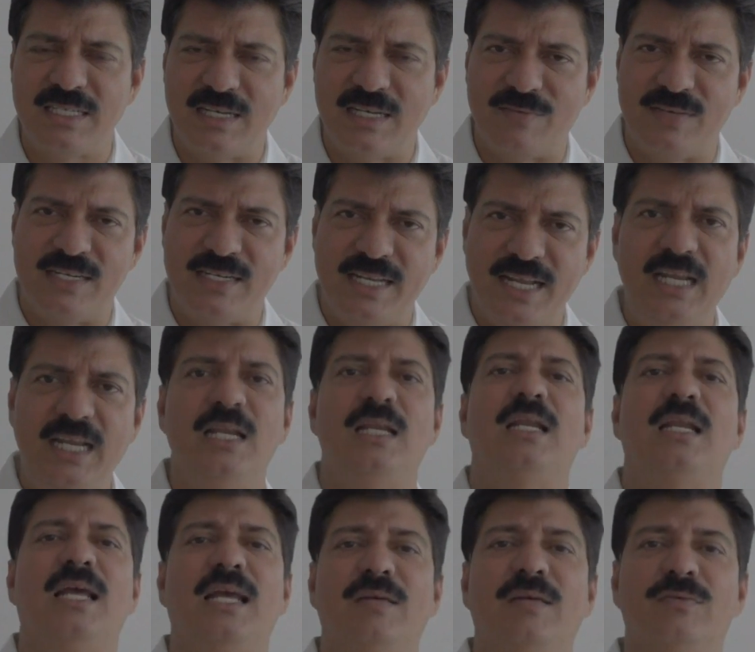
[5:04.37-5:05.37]
in our
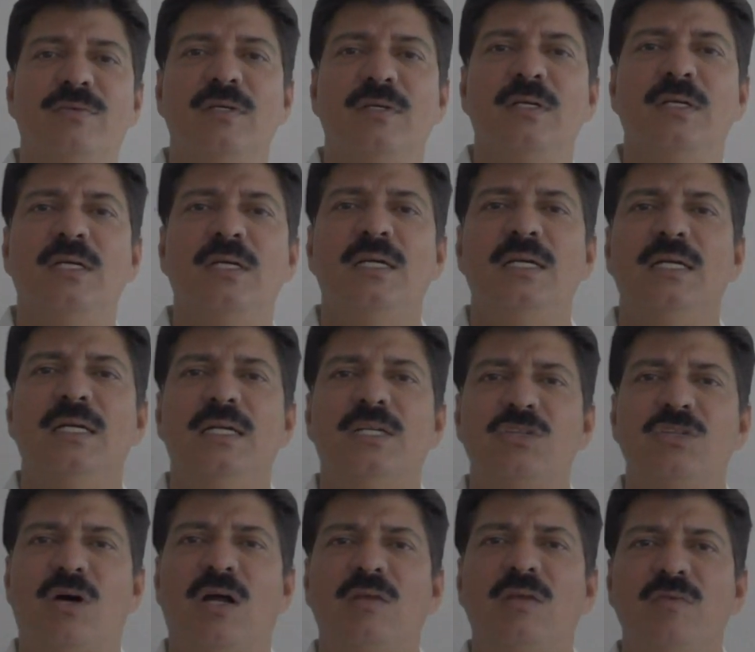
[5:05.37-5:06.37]
daily life, it is
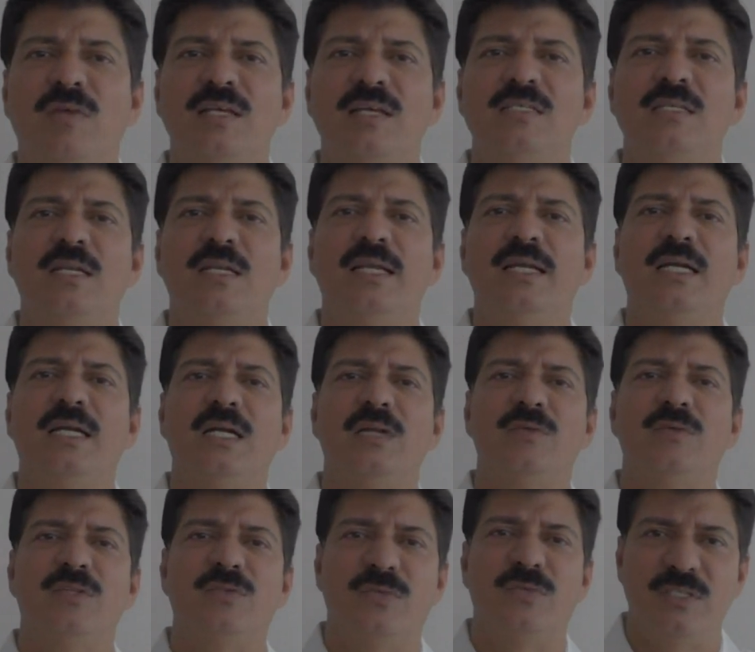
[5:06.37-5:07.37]
always linked
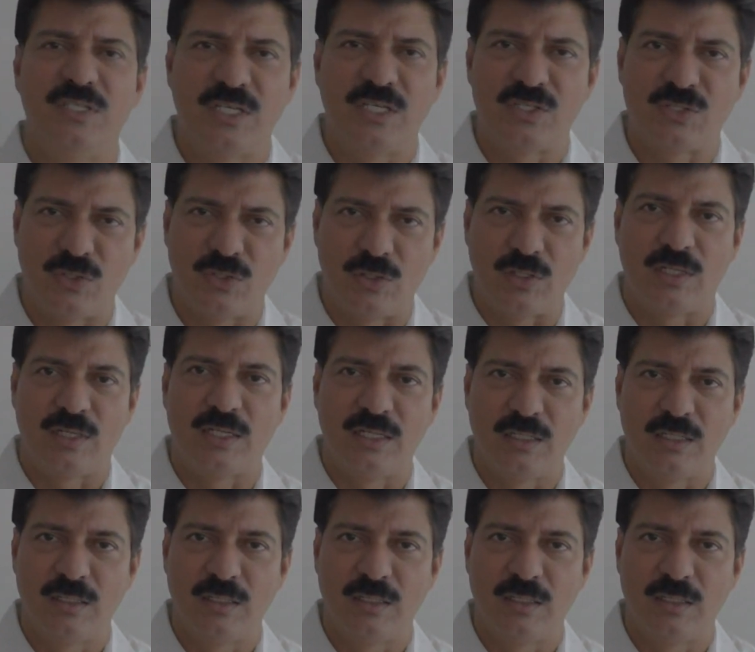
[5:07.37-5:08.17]
with physics only.